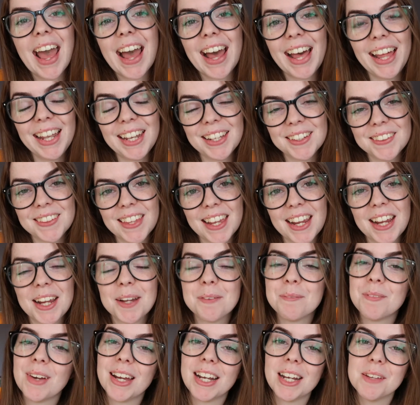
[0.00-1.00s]
Hello
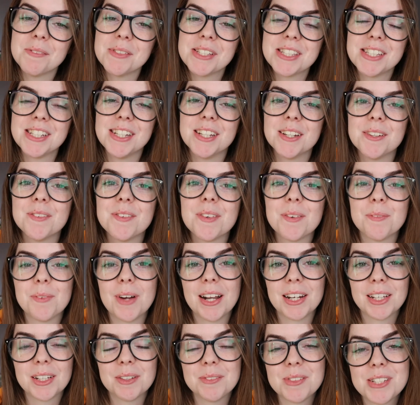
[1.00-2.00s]
there, my name is Niamh.
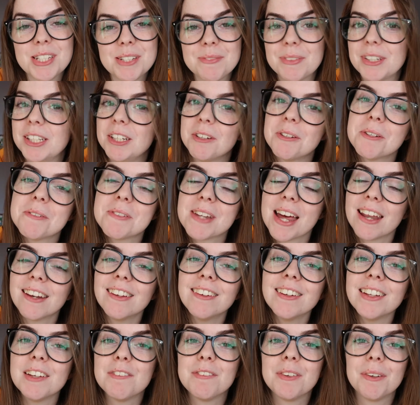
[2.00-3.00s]
Welcome to my YouTube
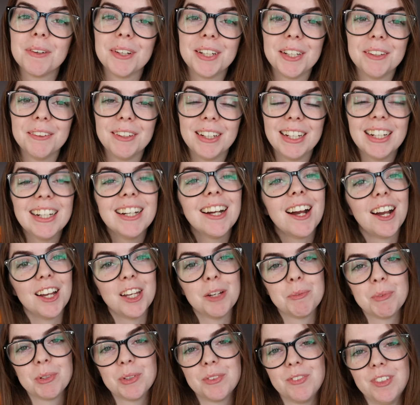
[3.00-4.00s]
channel. If you're new here,
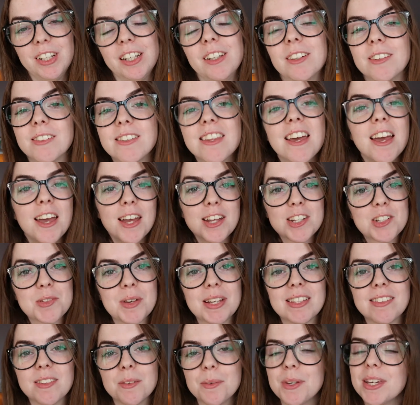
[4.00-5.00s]
I upload videos
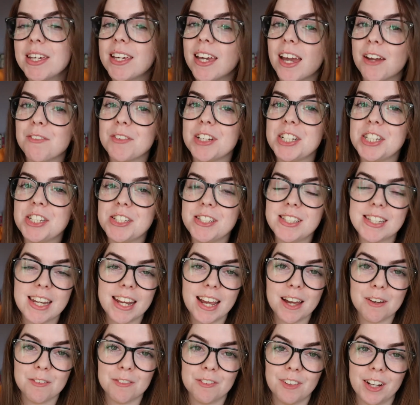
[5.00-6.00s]
twice a week, every
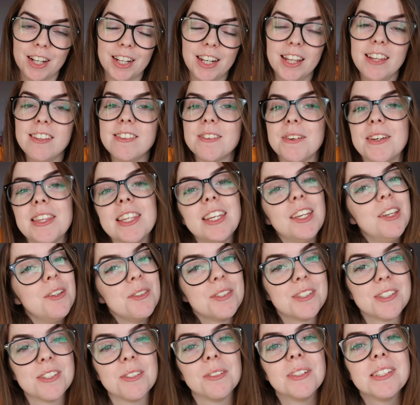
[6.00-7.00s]
Tuesday and Friday, so I think you
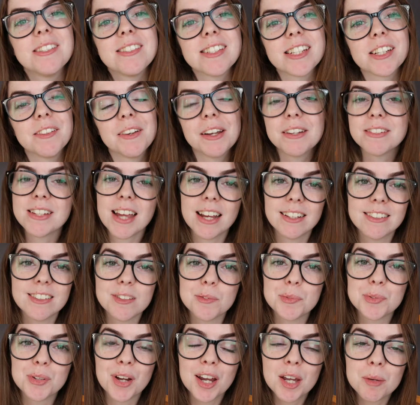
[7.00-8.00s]
should totally stick around and
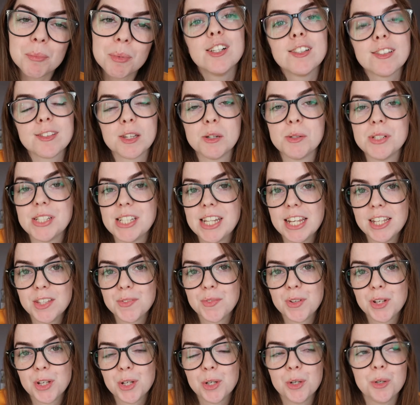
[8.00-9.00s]
subscribe. So today's
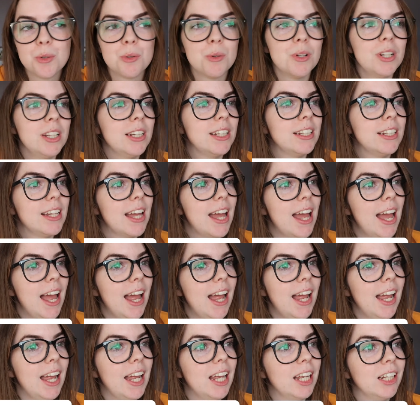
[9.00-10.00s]
video,
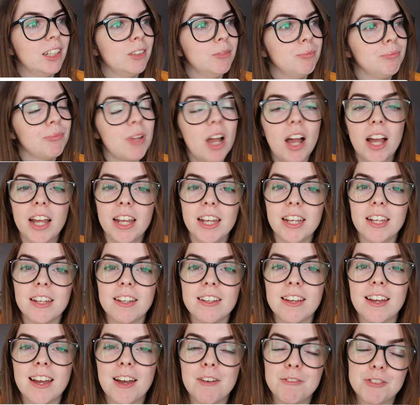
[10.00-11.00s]

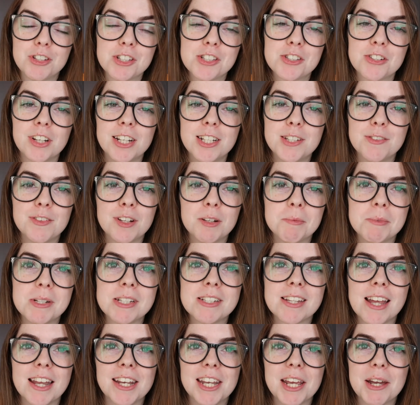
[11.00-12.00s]
I have just tried to film
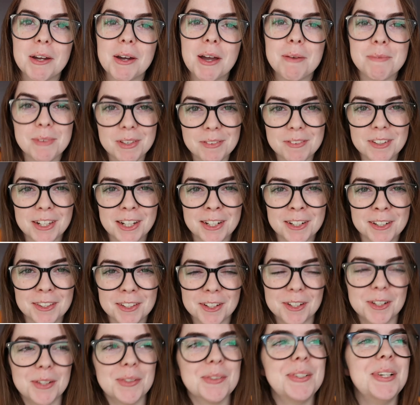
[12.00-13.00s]
it and now I'm giving it
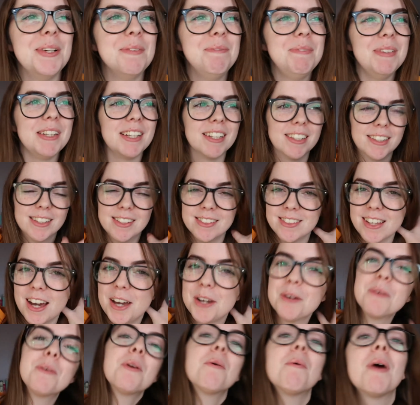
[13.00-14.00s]
another go because
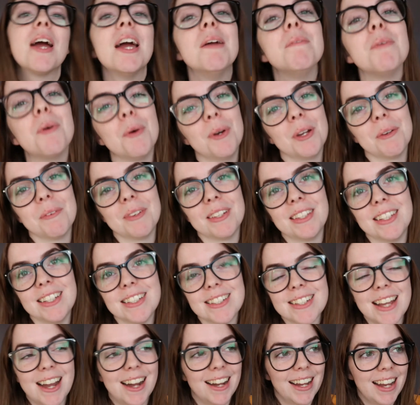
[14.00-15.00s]
I don't know where I'm going with
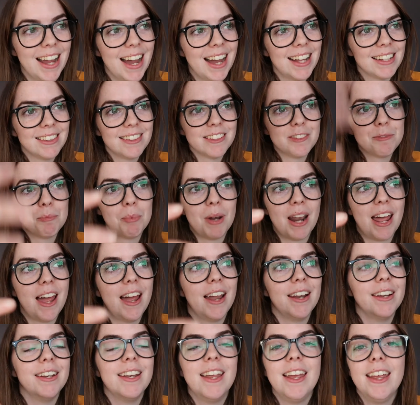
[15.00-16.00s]
it. I had this
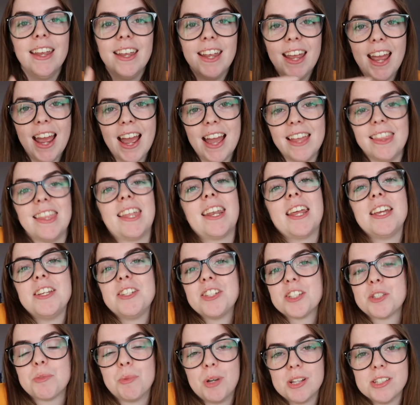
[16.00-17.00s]
plan and then I
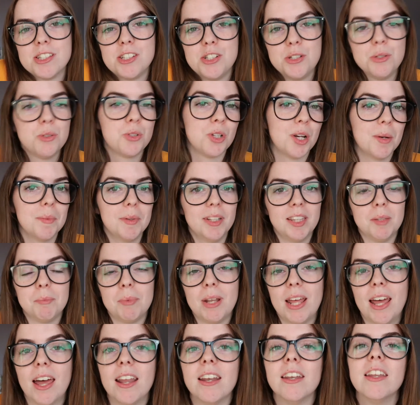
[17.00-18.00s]
just wasn't too sure about the
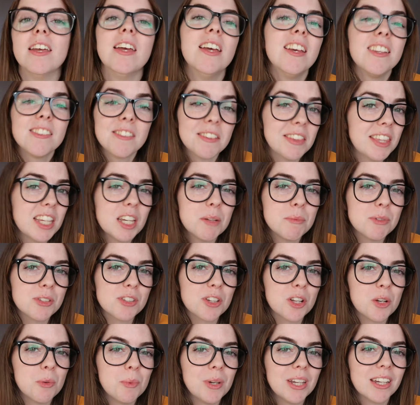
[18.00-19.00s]
plan, so I think I'm
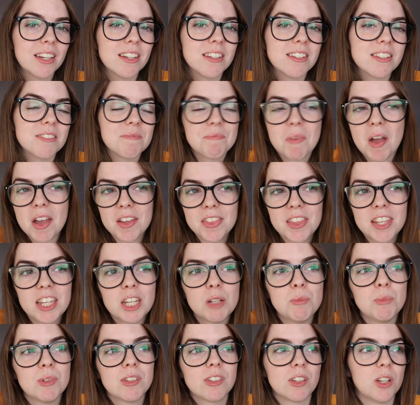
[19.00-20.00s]
just gonna wing it.
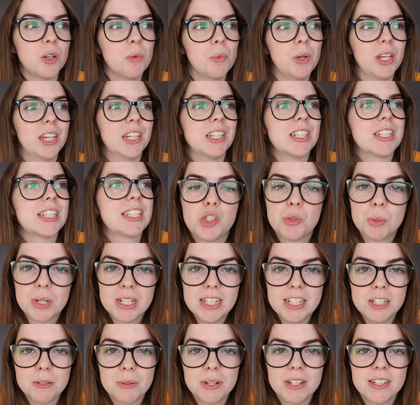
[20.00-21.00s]

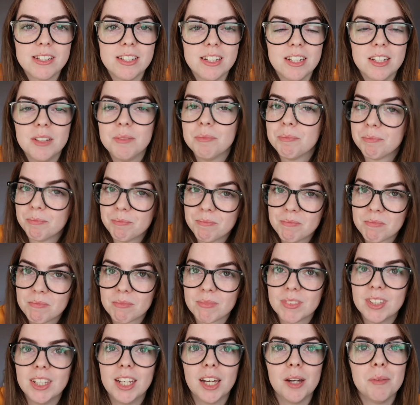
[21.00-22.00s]
2020,
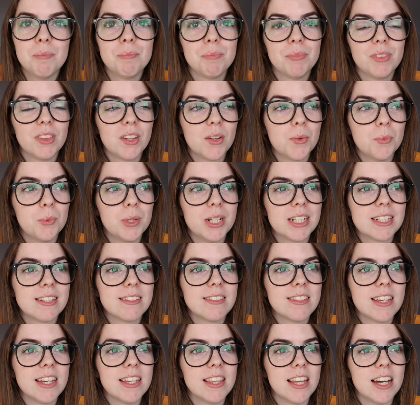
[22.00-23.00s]
yep, weird
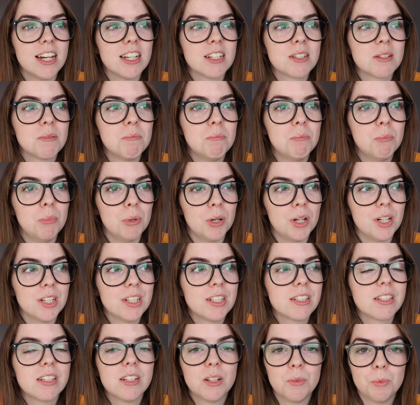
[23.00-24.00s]
to say that,
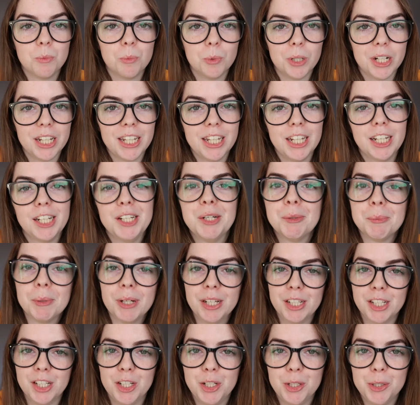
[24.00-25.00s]
but we're here, we're
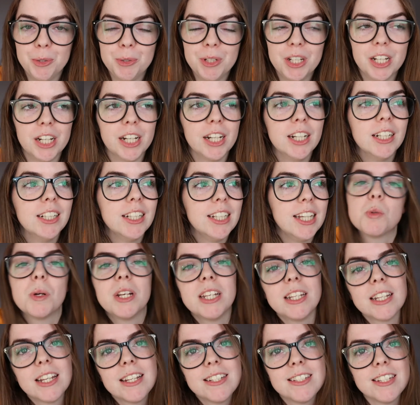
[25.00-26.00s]
in a new year.
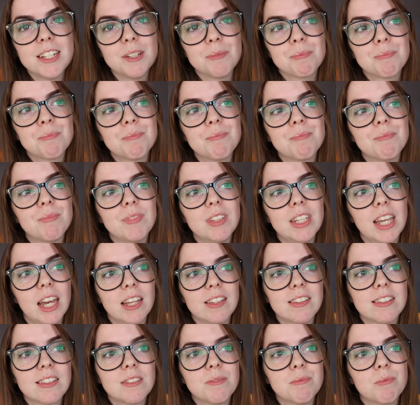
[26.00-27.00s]
2019,
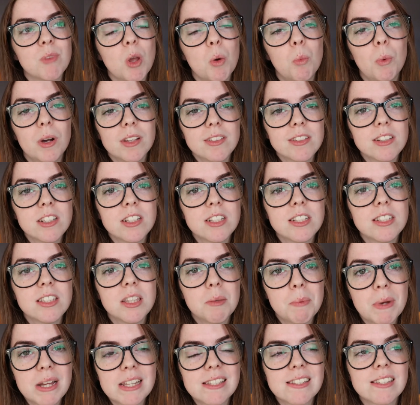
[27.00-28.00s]
yes. Wasn't
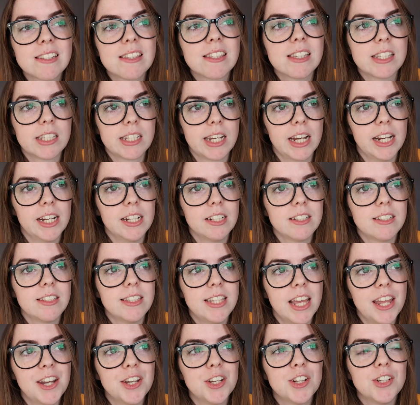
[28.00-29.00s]
the best at the start,
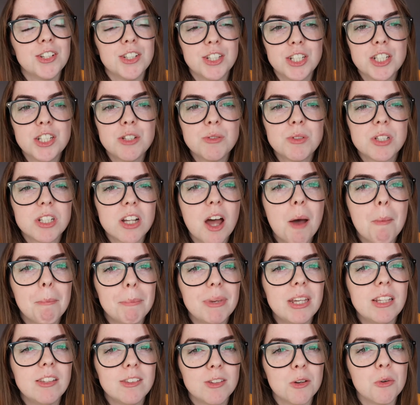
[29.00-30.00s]
then continued to not
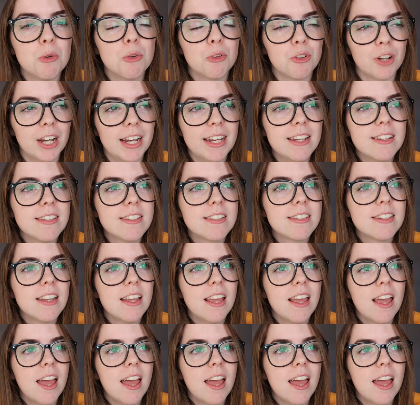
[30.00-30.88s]
be so great.